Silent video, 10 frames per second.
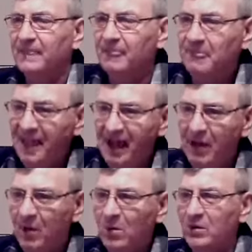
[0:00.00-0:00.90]

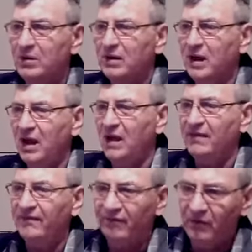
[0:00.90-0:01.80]
now
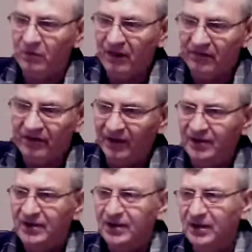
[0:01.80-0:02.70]
and forever
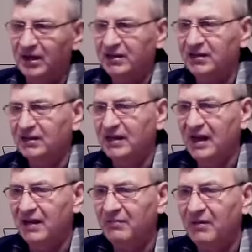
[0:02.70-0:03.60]
in the
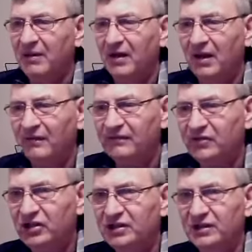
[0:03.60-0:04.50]
name of
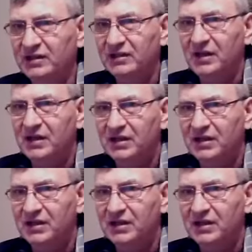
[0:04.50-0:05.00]
Jesus.